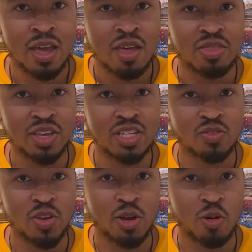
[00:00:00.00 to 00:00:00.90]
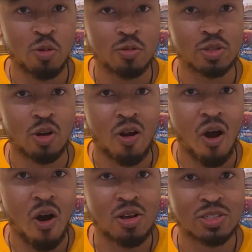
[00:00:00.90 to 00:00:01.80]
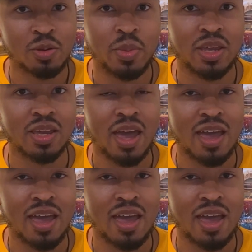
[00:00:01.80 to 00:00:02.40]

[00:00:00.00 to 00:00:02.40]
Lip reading: These vehicles are also making